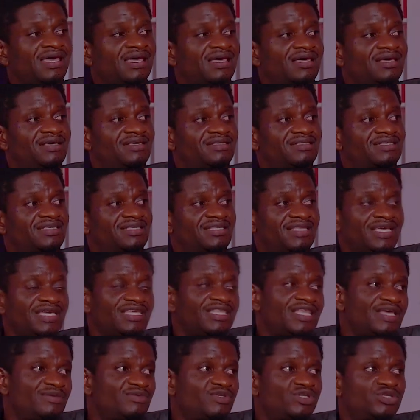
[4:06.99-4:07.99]
It's a
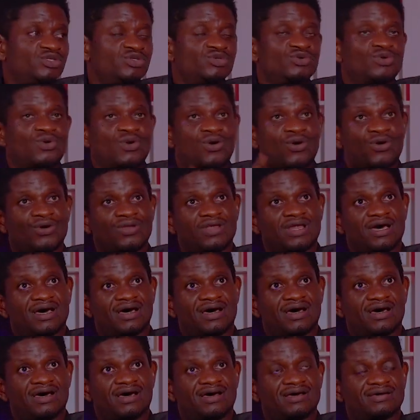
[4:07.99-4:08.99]
nickname she do call her